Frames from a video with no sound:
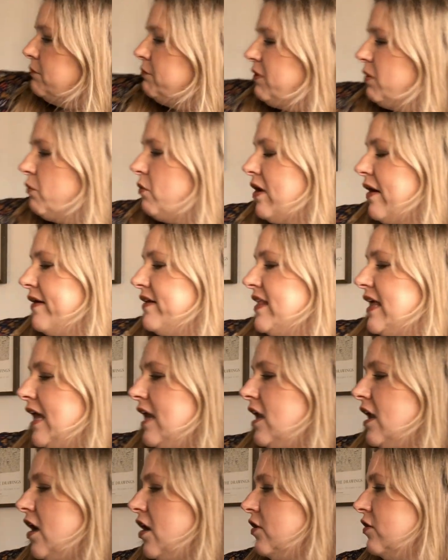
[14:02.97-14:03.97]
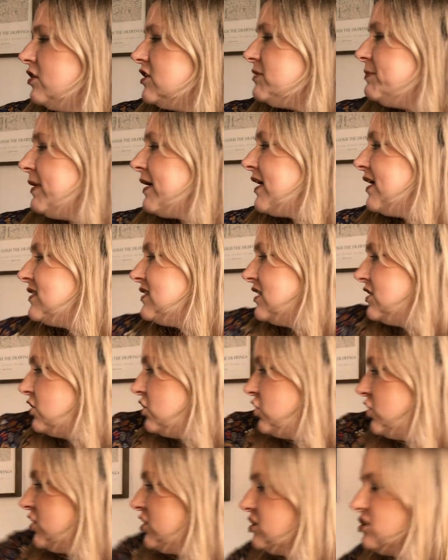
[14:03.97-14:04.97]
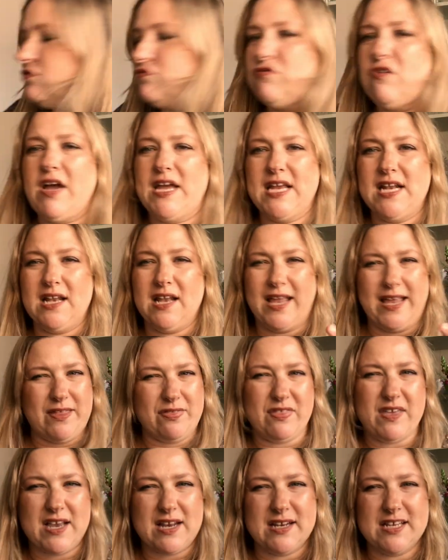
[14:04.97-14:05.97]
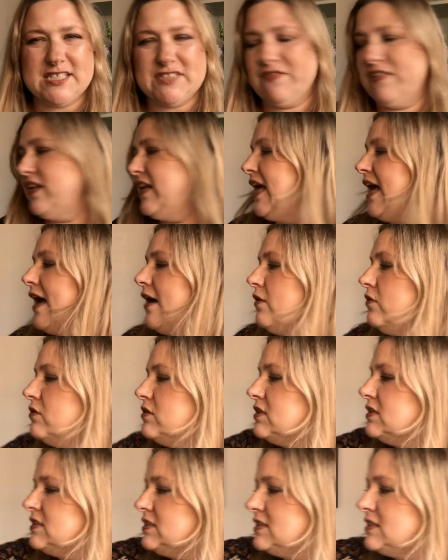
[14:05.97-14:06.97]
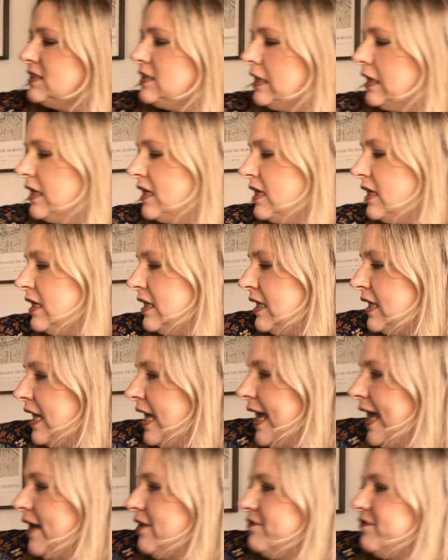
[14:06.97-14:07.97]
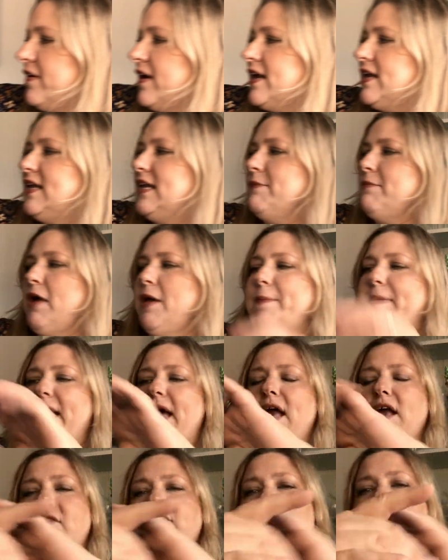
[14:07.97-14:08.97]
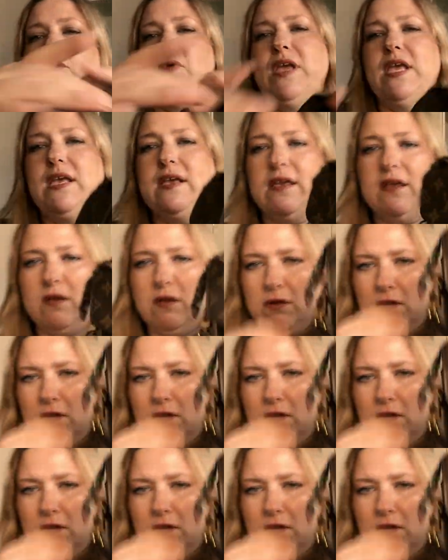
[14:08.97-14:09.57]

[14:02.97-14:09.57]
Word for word: been wearing that loads because it's just the right like thickness for now. And finally my bag of the week